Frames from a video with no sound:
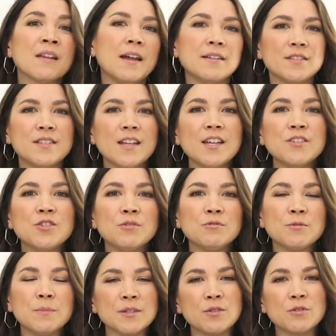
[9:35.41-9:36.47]
And stay
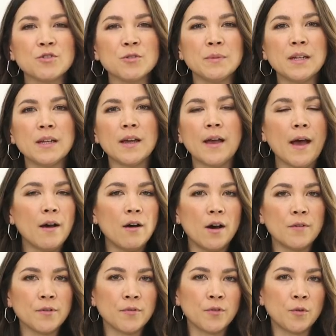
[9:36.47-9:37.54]
tuned to my social media at
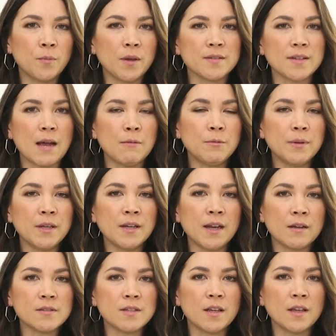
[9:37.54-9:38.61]
Hot for Food because I will be
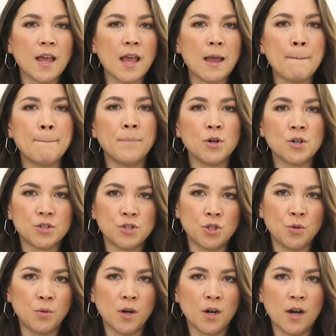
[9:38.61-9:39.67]
announcing a book
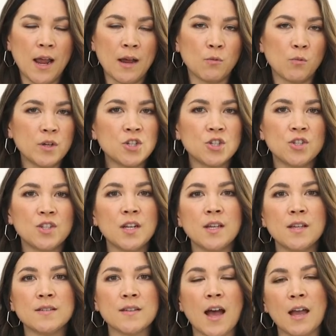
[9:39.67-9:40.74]
tour and which
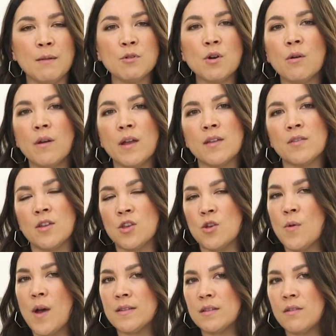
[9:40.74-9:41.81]
cities I'm going in the
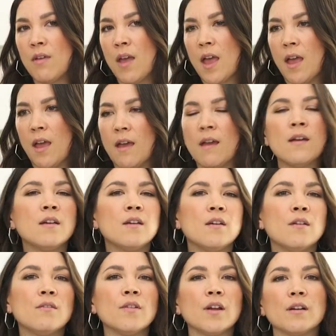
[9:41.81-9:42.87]
US of A
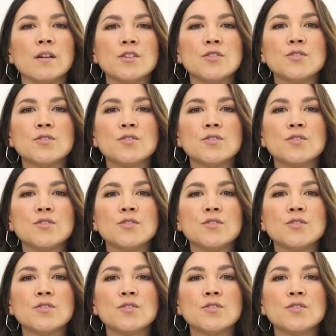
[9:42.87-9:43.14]
very